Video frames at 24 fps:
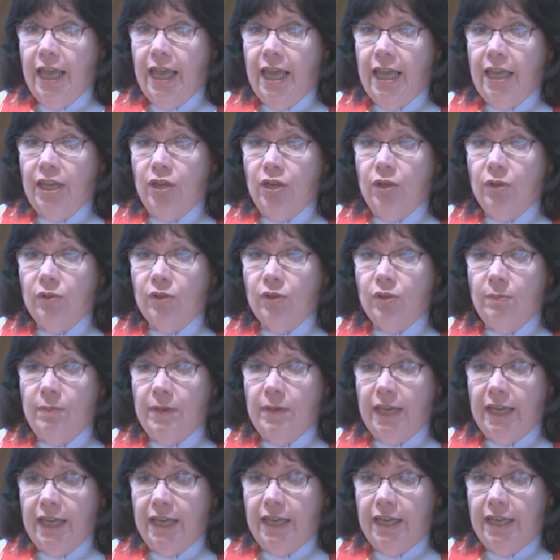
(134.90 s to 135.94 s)
Used to
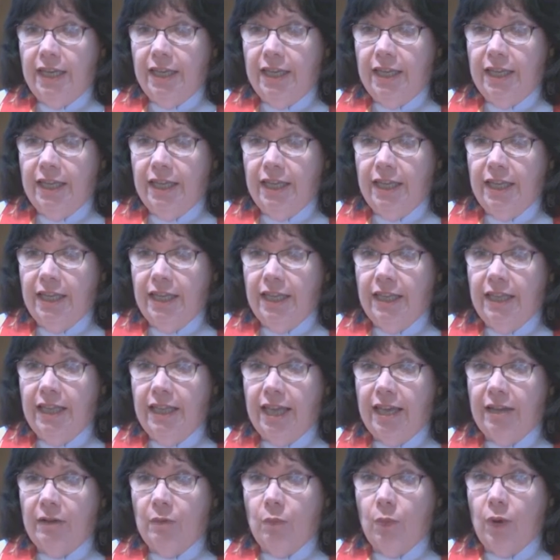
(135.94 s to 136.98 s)
be
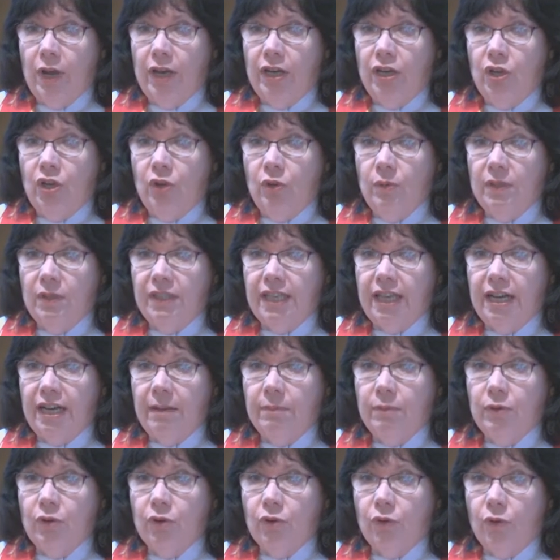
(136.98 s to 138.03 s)
that when you set
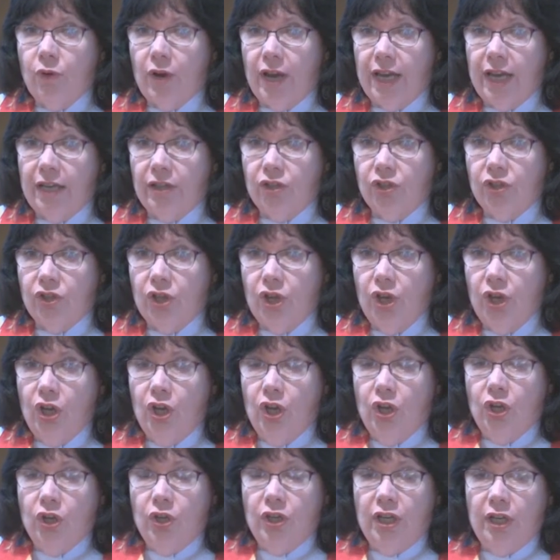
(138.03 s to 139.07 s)
up your creche,
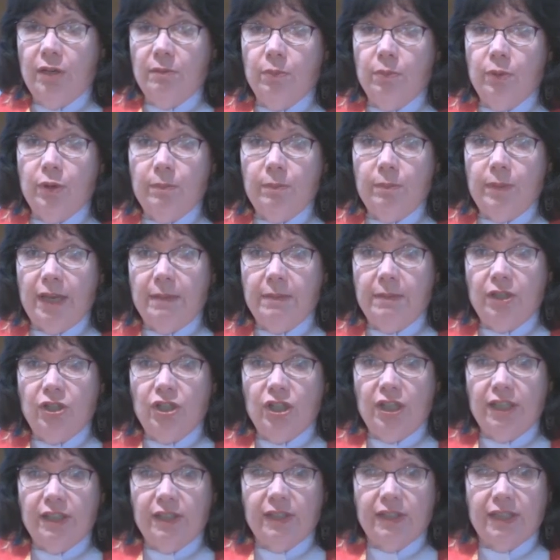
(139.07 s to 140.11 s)
you didn't put baby
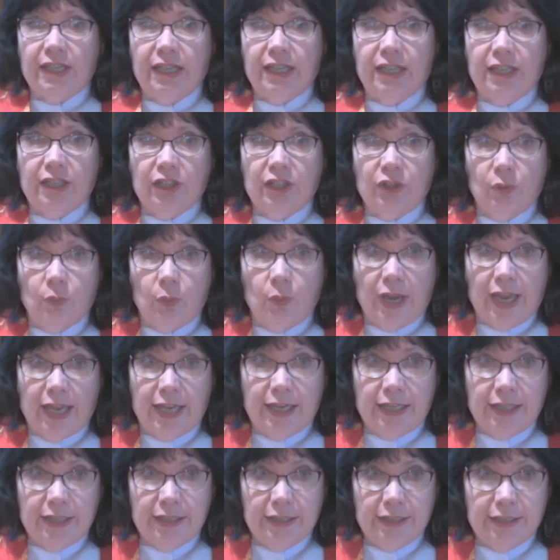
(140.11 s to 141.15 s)
Jesus in until
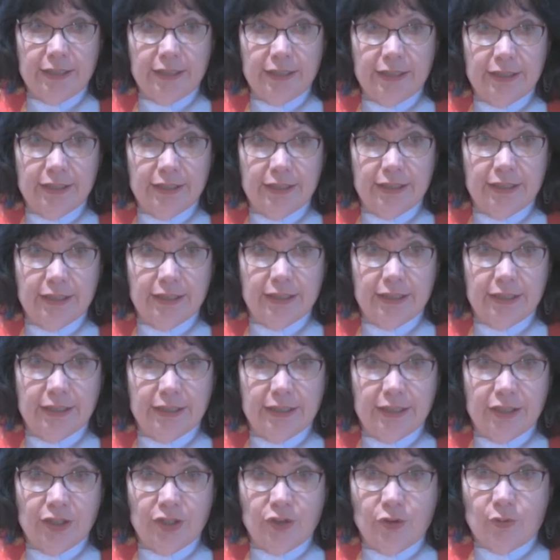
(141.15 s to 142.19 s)
when?
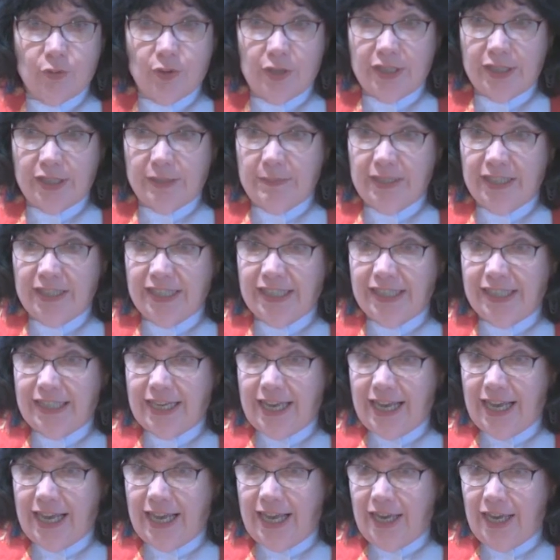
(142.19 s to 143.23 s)
Christmas
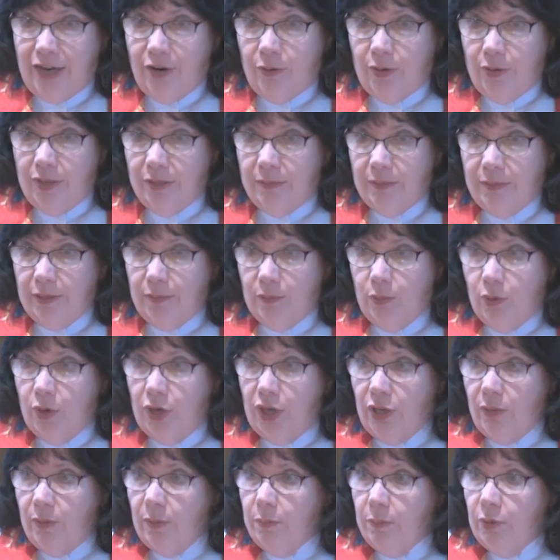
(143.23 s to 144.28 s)
Day, Christmas morning,
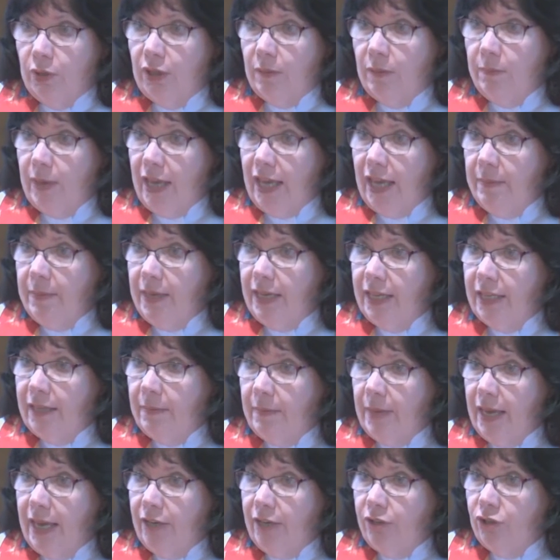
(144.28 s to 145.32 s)
you would put the baby in the
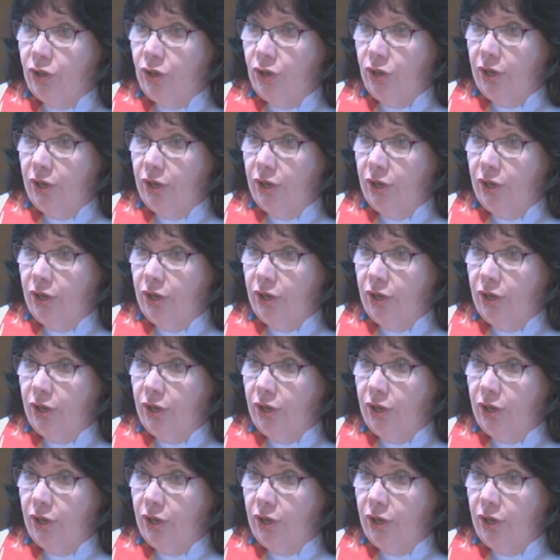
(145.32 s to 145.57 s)
manger.